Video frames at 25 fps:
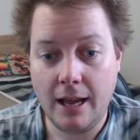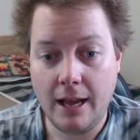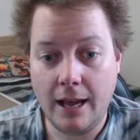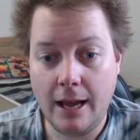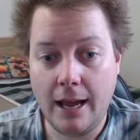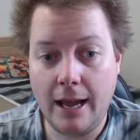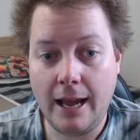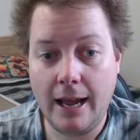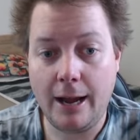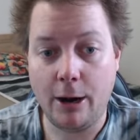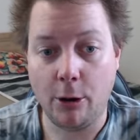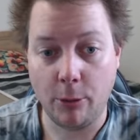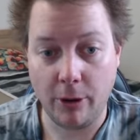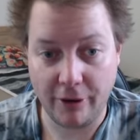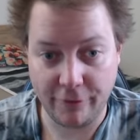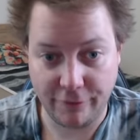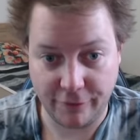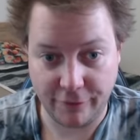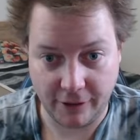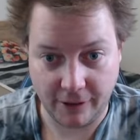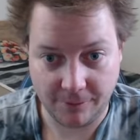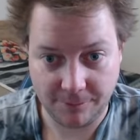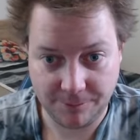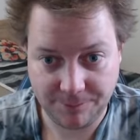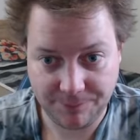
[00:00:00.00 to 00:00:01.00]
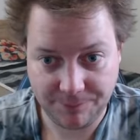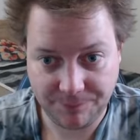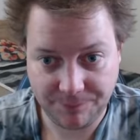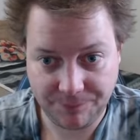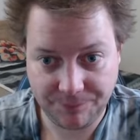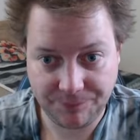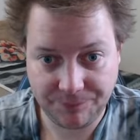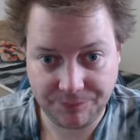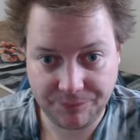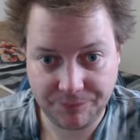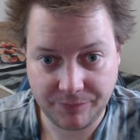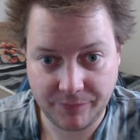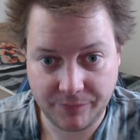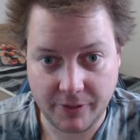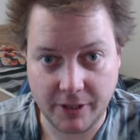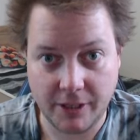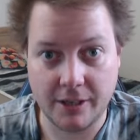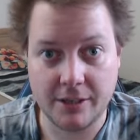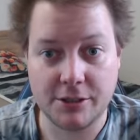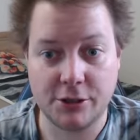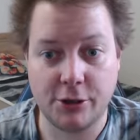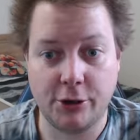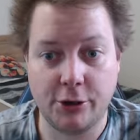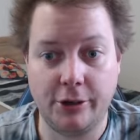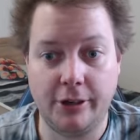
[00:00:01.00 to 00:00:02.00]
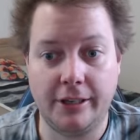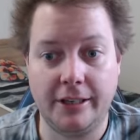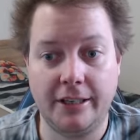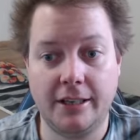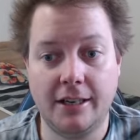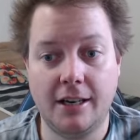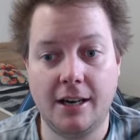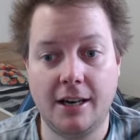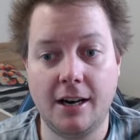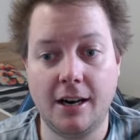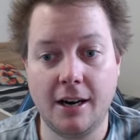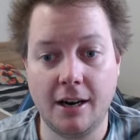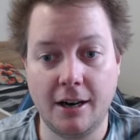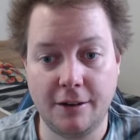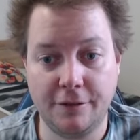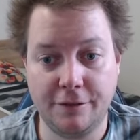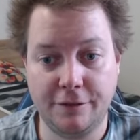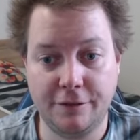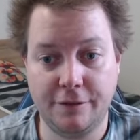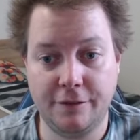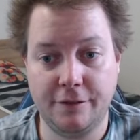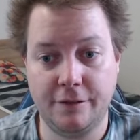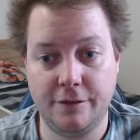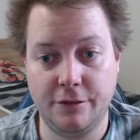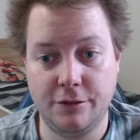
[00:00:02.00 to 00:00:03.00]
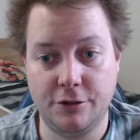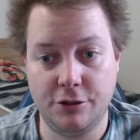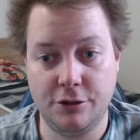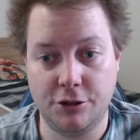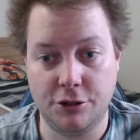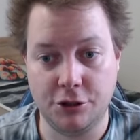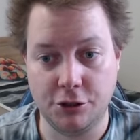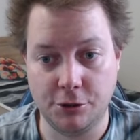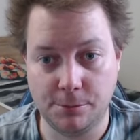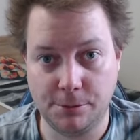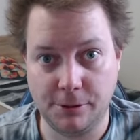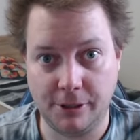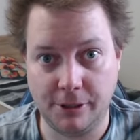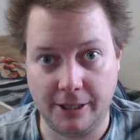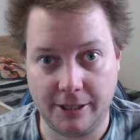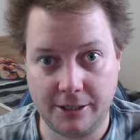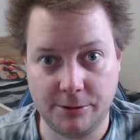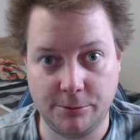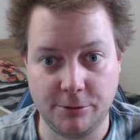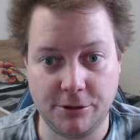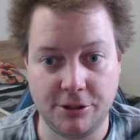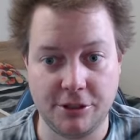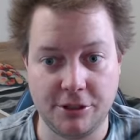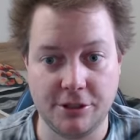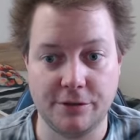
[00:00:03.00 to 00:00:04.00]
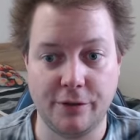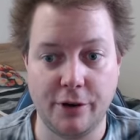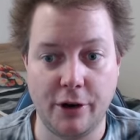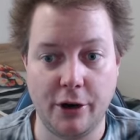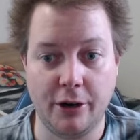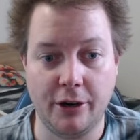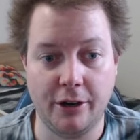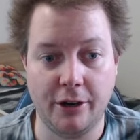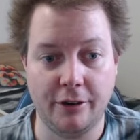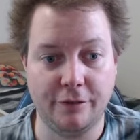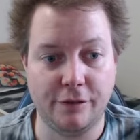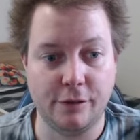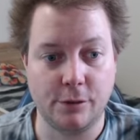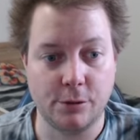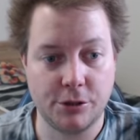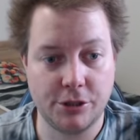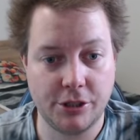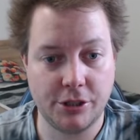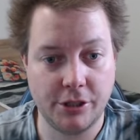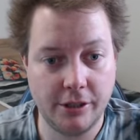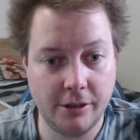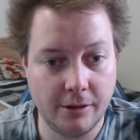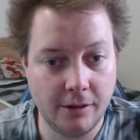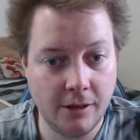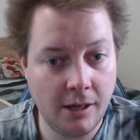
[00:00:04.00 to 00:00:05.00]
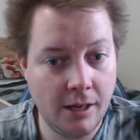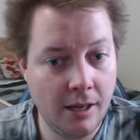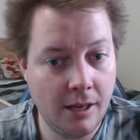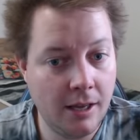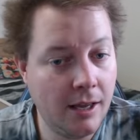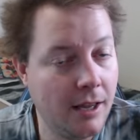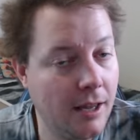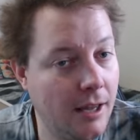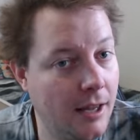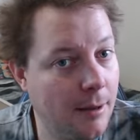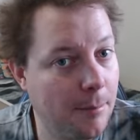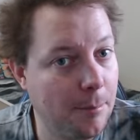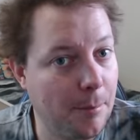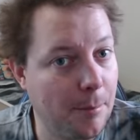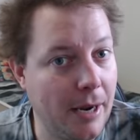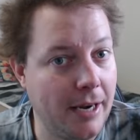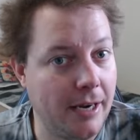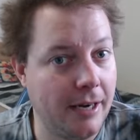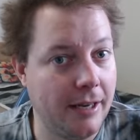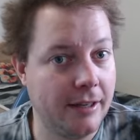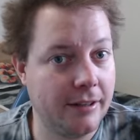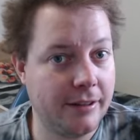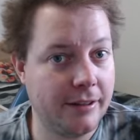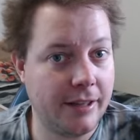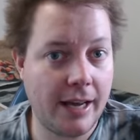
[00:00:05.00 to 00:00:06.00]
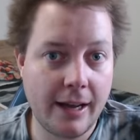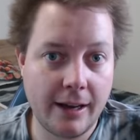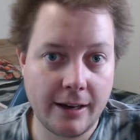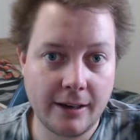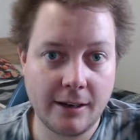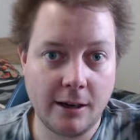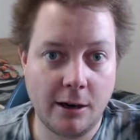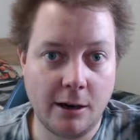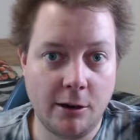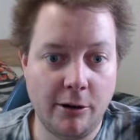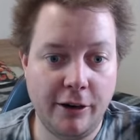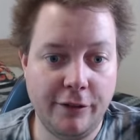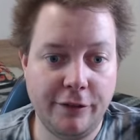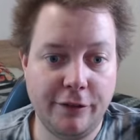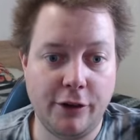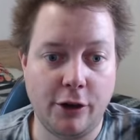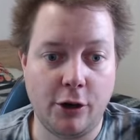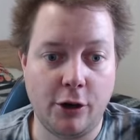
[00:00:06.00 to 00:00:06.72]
However, it is only half duplex, which is very unfortunate, meaning the HackRF can